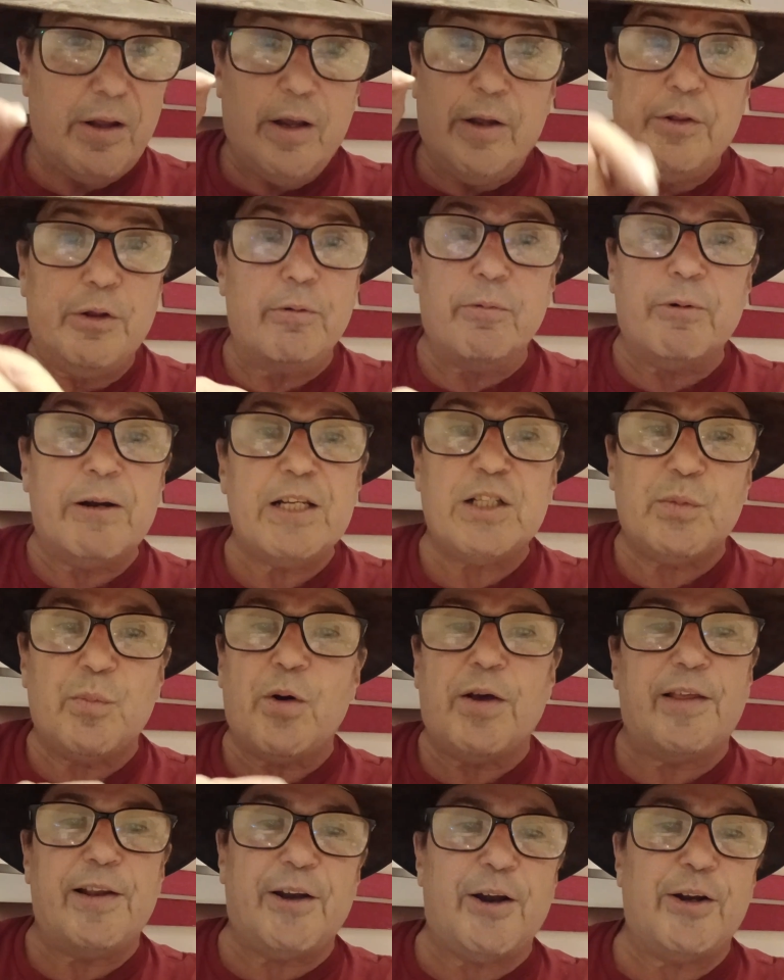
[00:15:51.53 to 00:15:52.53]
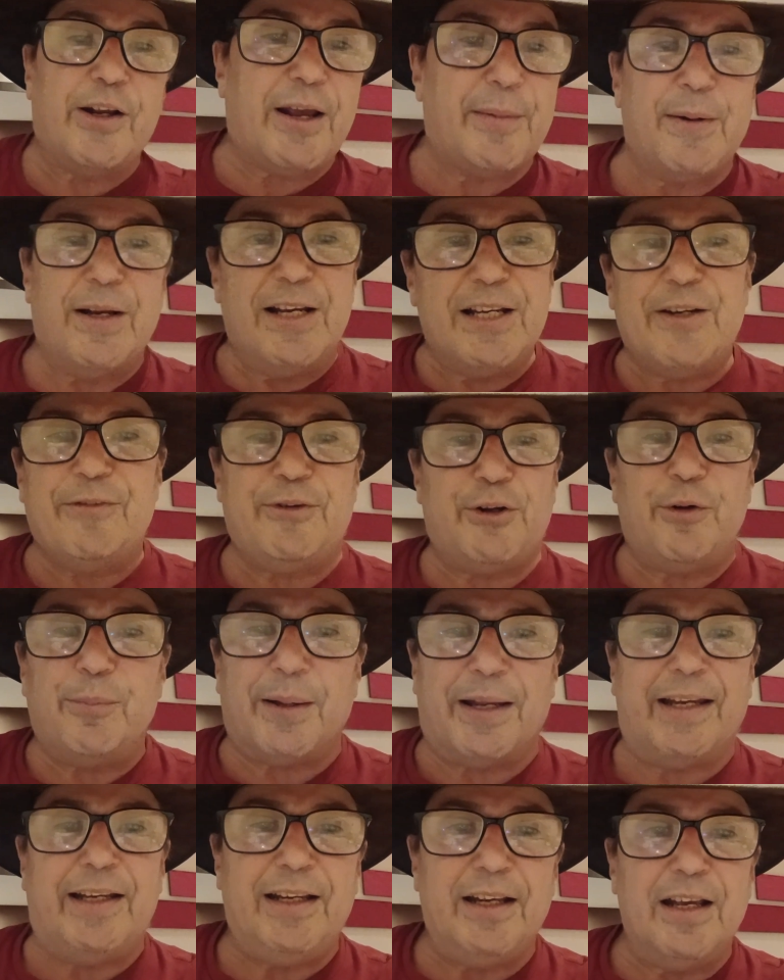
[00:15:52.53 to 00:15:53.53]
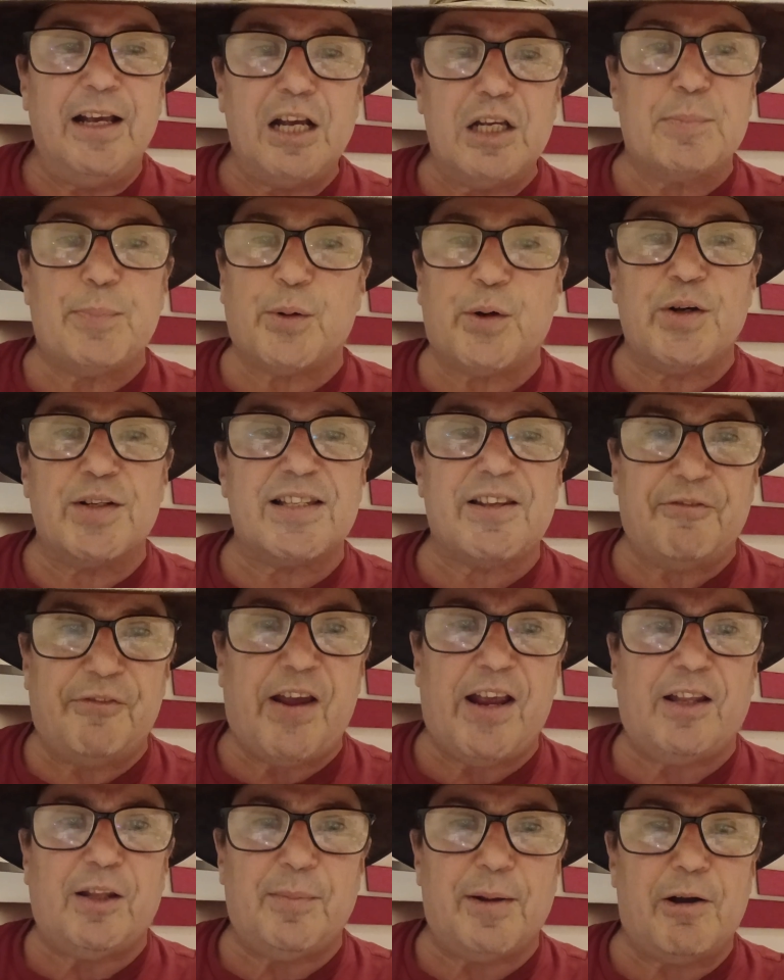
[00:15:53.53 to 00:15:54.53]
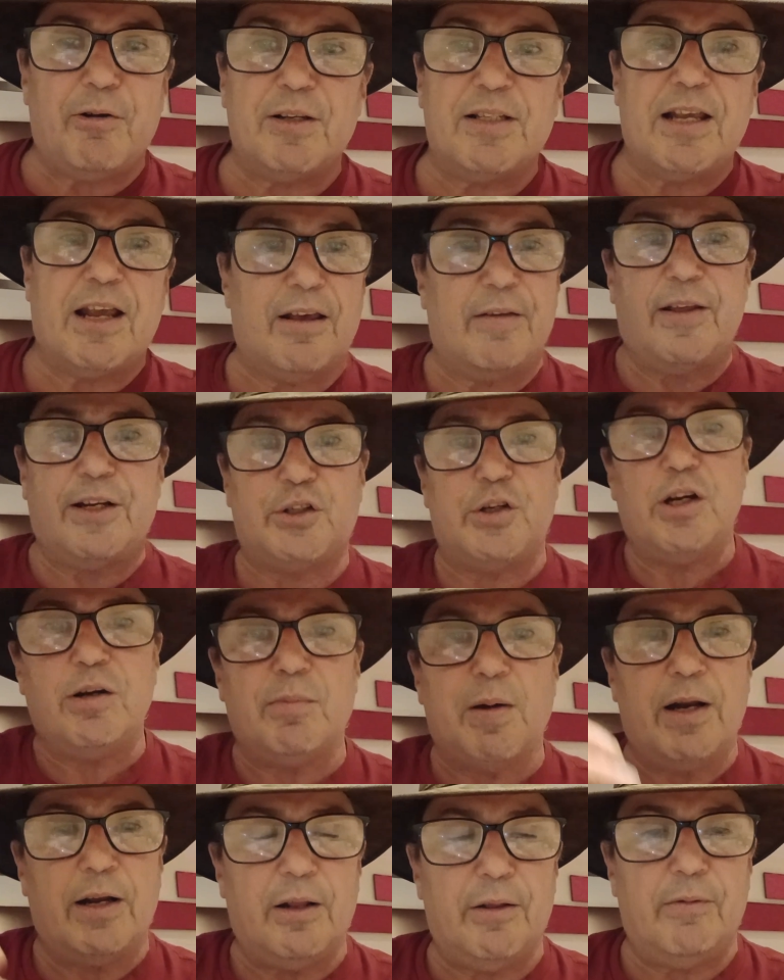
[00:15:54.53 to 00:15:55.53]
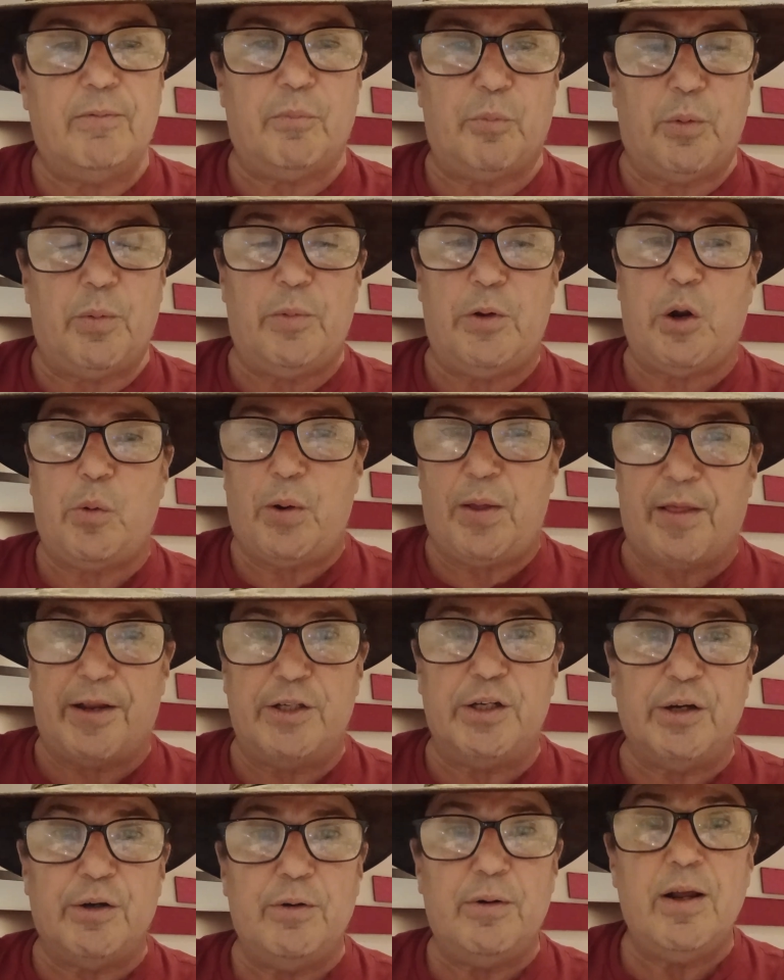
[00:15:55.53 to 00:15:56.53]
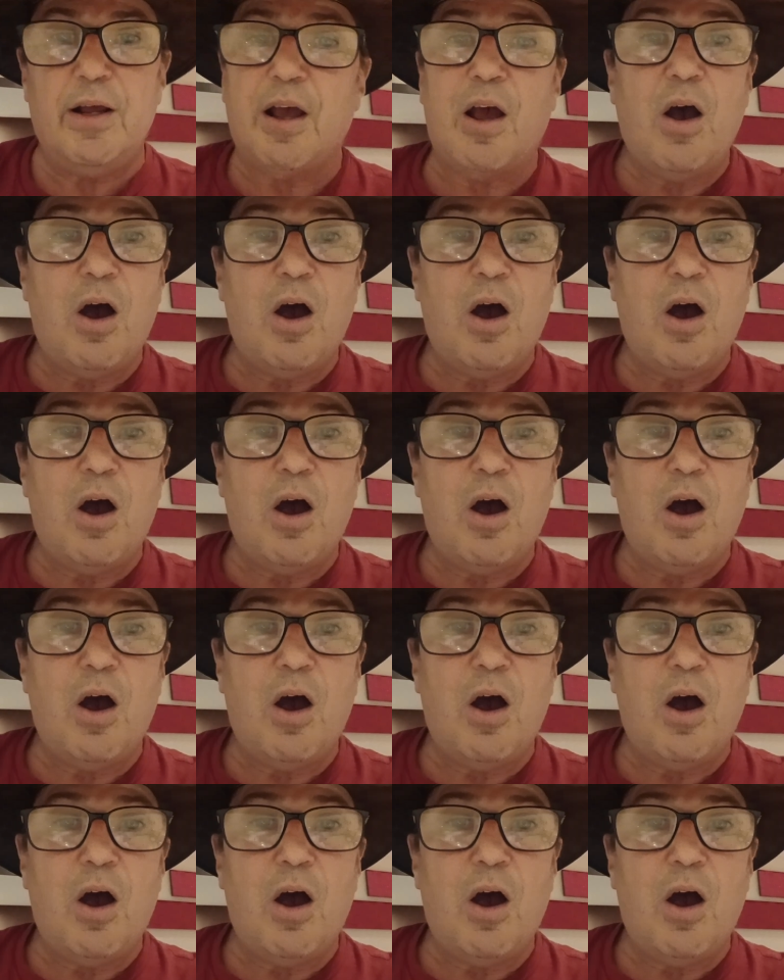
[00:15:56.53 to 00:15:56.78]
The reason why they don't come and interview me is because the fact of the matter is that if they turn around, when they do,